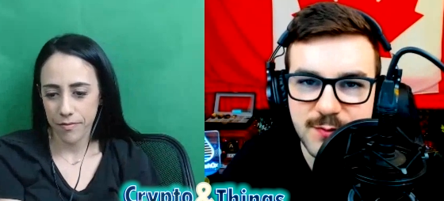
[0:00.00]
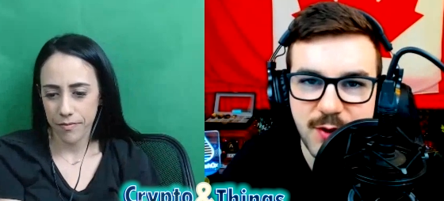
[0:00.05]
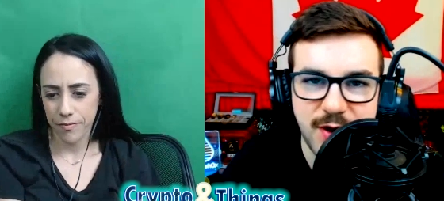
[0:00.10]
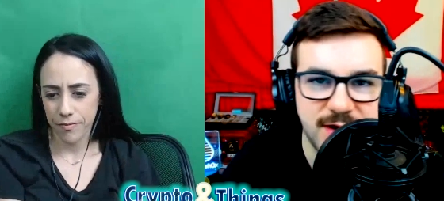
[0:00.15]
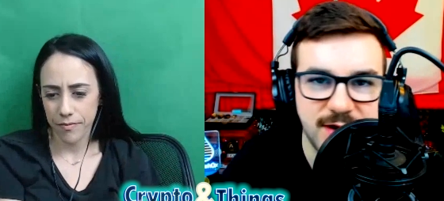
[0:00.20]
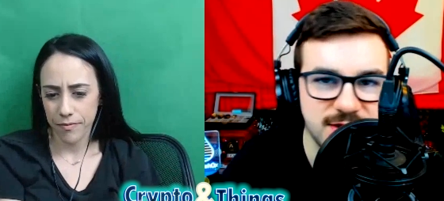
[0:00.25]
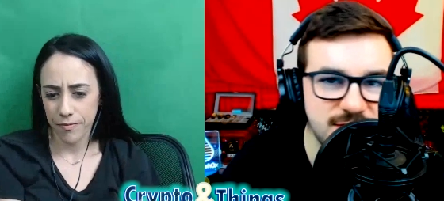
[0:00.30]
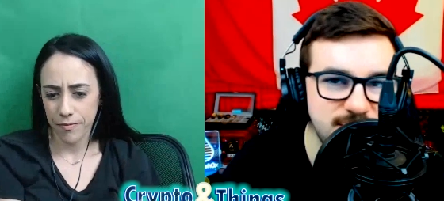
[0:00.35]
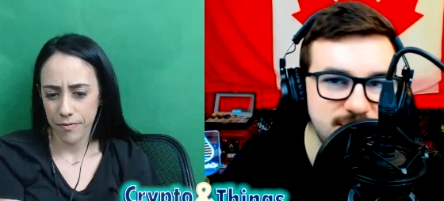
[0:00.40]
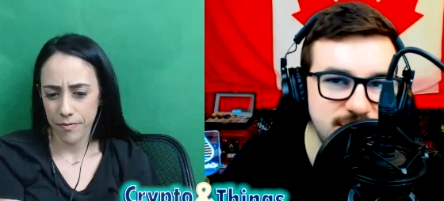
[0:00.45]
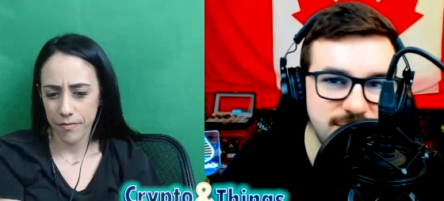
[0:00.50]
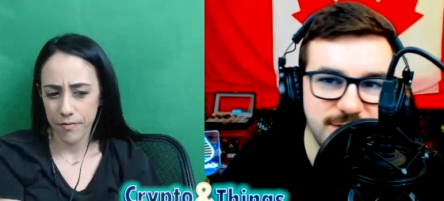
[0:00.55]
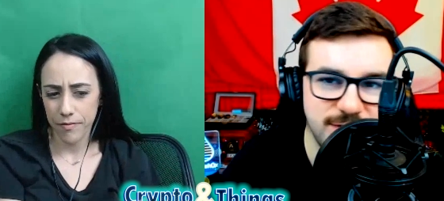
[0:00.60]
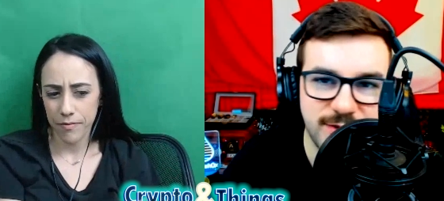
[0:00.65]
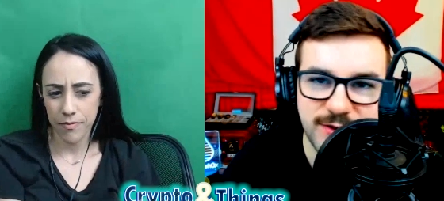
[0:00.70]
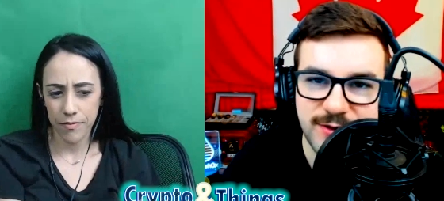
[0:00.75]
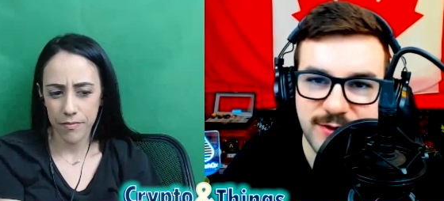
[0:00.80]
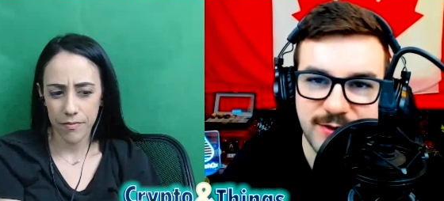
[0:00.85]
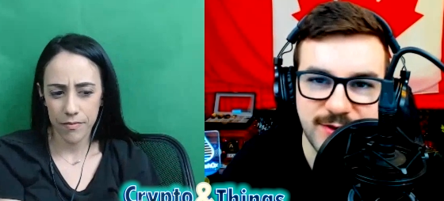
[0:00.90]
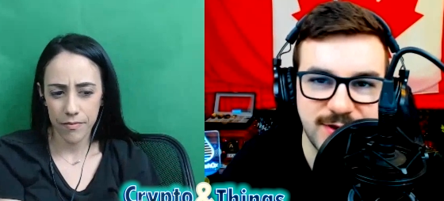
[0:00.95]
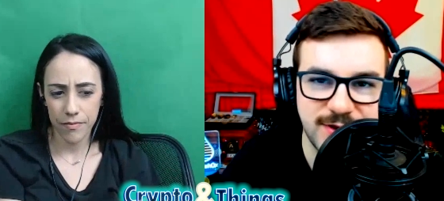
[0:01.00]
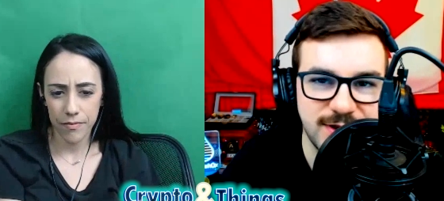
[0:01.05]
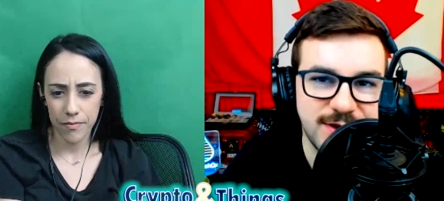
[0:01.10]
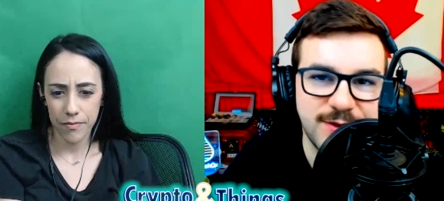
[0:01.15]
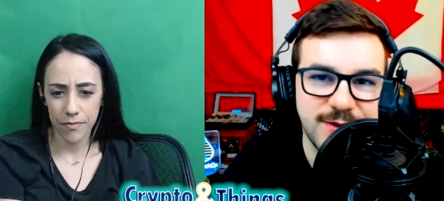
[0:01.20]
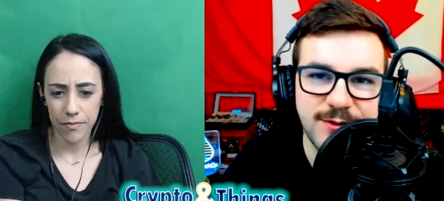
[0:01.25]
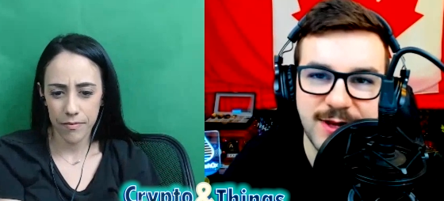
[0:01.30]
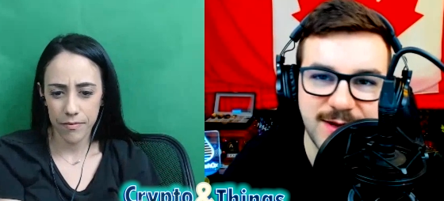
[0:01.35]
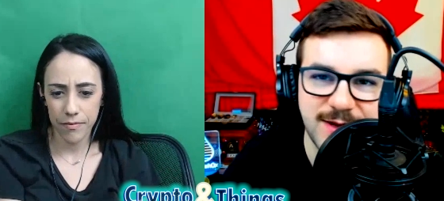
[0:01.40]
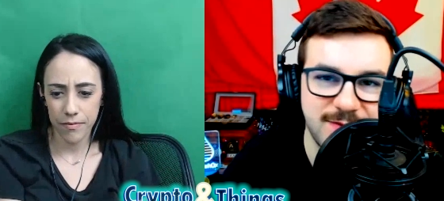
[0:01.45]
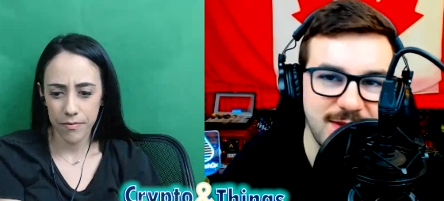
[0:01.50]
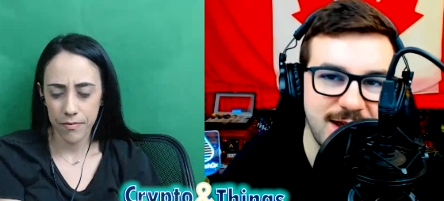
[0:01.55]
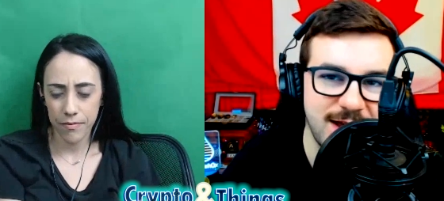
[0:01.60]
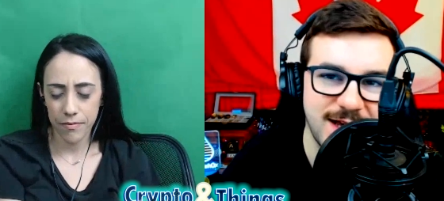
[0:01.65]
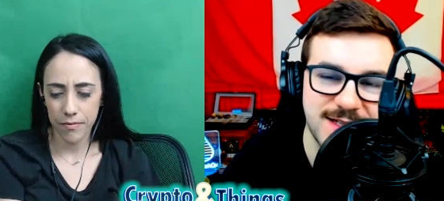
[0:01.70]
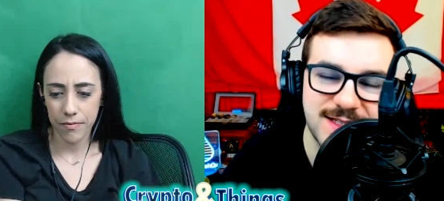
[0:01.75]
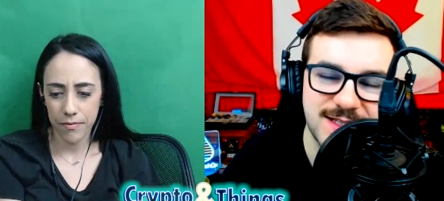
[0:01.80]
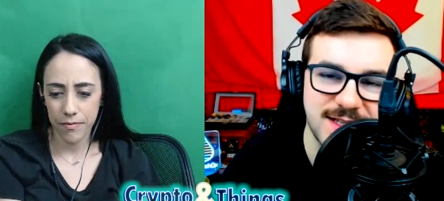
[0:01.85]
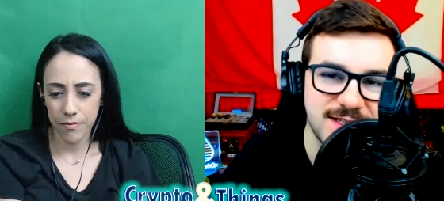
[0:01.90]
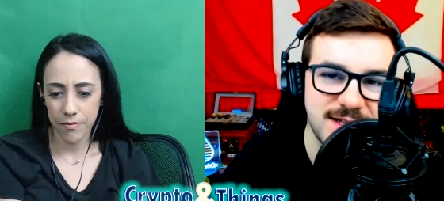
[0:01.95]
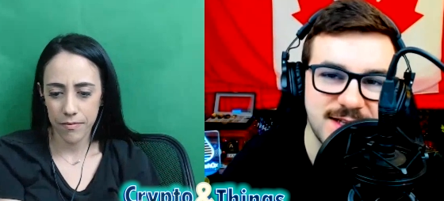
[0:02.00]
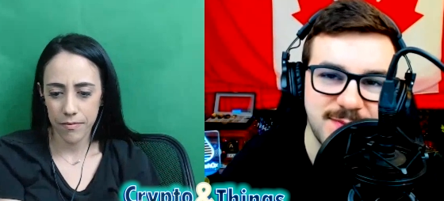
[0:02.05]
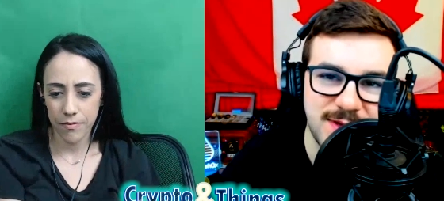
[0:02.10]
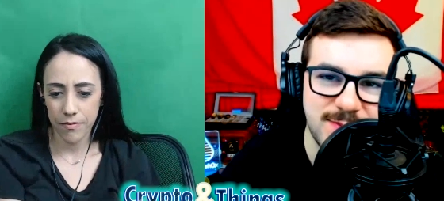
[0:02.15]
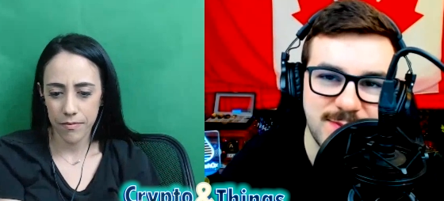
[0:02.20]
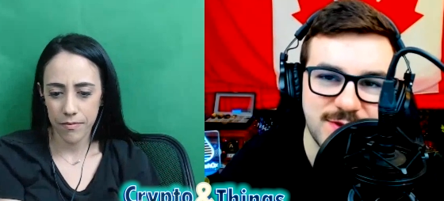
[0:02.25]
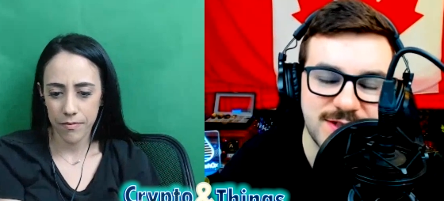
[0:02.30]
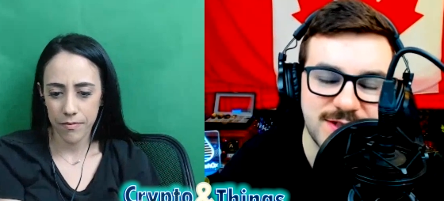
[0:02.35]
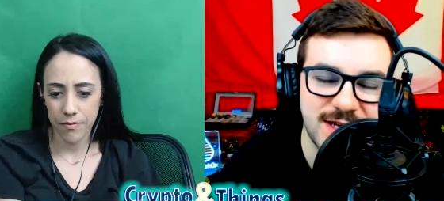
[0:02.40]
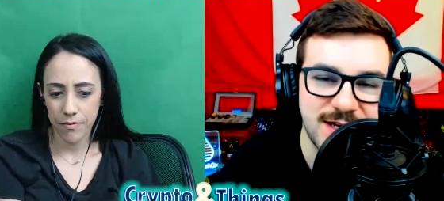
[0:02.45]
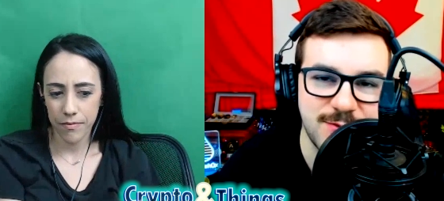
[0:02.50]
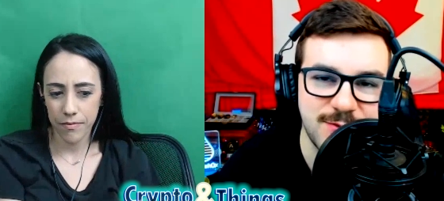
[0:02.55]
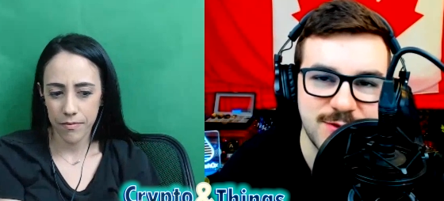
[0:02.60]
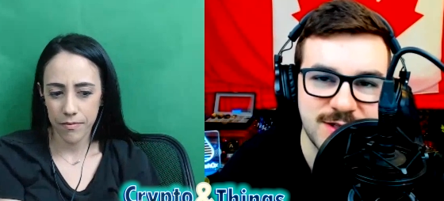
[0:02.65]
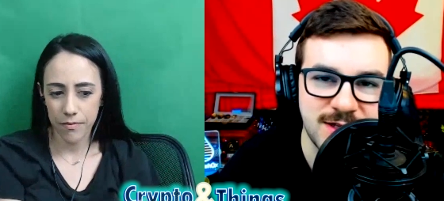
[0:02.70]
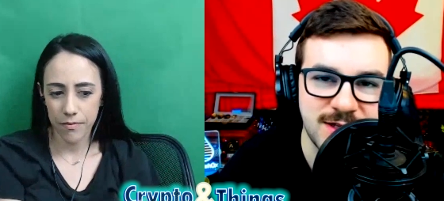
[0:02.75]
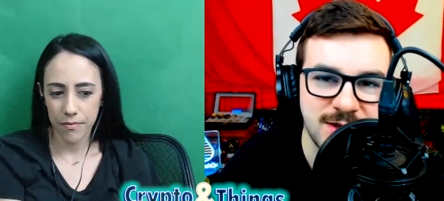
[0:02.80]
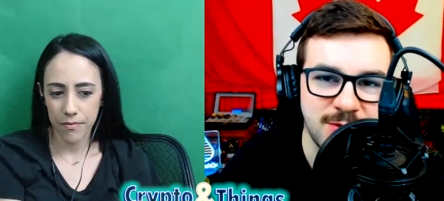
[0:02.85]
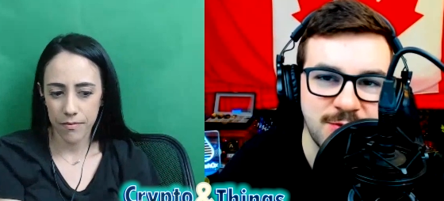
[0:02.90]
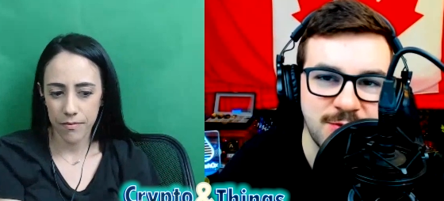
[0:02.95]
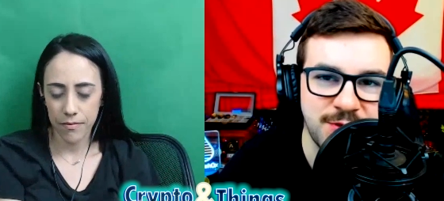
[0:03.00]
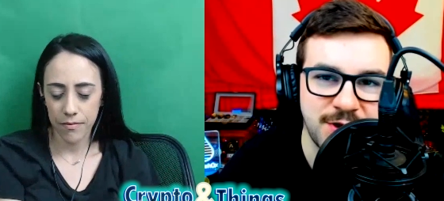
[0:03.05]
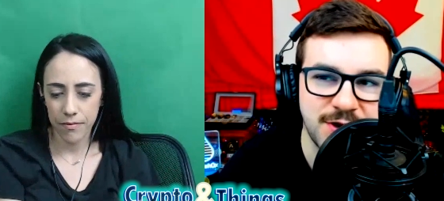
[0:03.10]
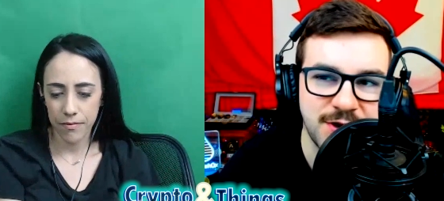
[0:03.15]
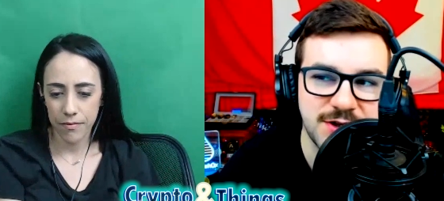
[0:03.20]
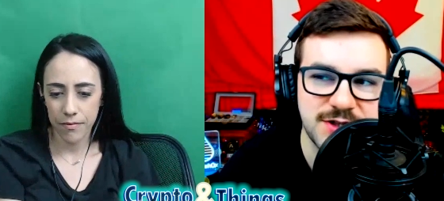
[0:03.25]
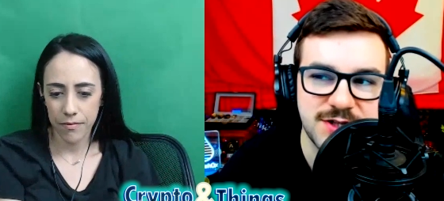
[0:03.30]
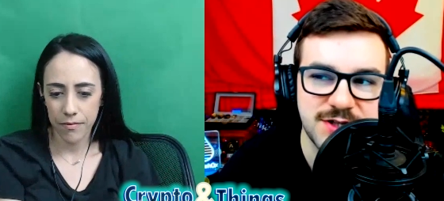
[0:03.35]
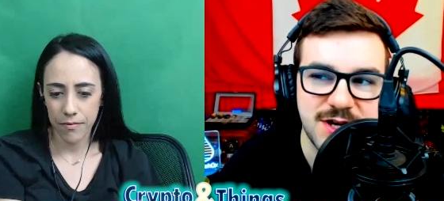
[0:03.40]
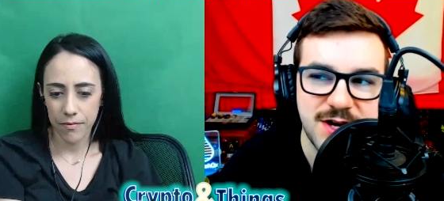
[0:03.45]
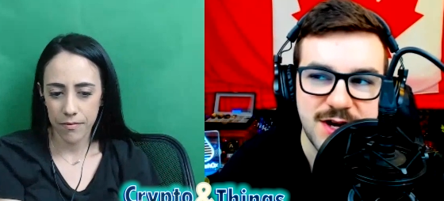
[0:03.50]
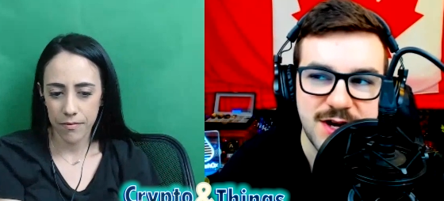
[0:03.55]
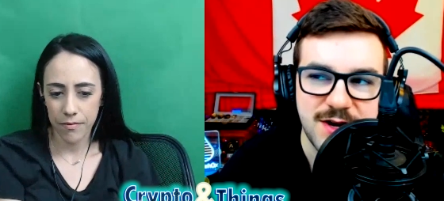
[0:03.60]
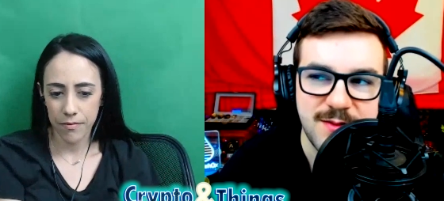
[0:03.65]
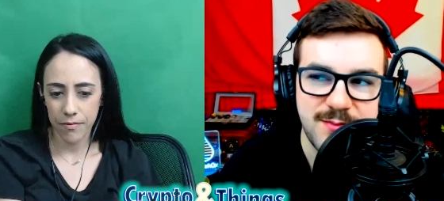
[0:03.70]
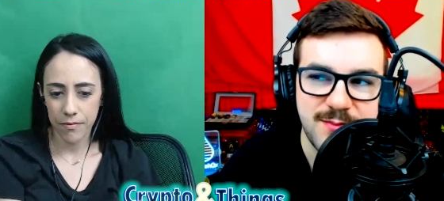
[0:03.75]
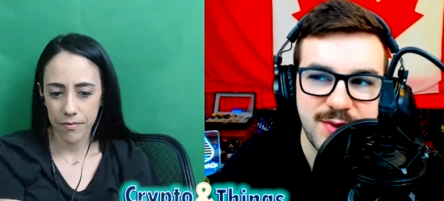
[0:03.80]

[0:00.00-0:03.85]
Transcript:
Speaker 1: if it's possible, or, you know, like, like I said, some people said it was in the works,